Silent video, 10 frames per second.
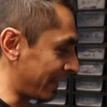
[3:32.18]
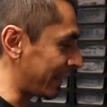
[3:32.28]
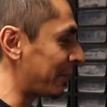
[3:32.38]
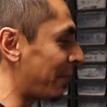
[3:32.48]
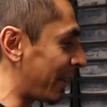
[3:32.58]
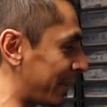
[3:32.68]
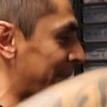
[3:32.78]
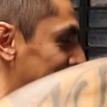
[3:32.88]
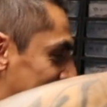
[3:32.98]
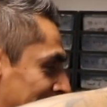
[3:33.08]
now you're bothering are
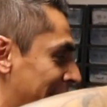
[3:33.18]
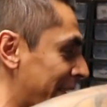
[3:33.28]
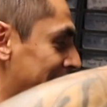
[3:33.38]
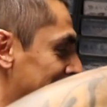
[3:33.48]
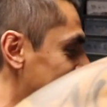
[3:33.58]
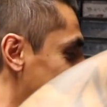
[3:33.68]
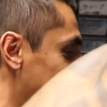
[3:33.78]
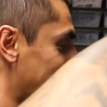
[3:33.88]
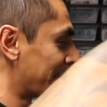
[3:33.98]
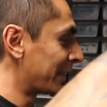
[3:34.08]
me again. Yeah, were you watching
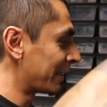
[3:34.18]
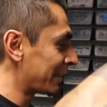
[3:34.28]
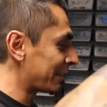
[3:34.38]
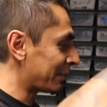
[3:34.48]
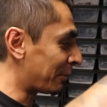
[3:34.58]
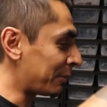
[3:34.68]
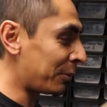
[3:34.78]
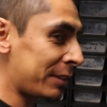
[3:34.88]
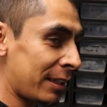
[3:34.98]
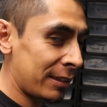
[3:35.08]
that XXX? What,
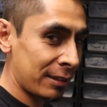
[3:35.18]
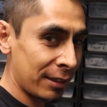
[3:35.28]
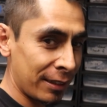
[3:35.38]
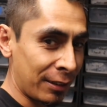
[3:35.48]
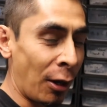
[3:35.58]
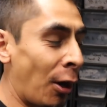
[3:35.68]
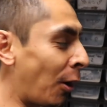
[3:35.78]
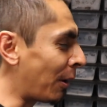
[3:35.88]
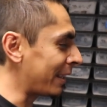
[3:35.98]
what's XXX? Oh, I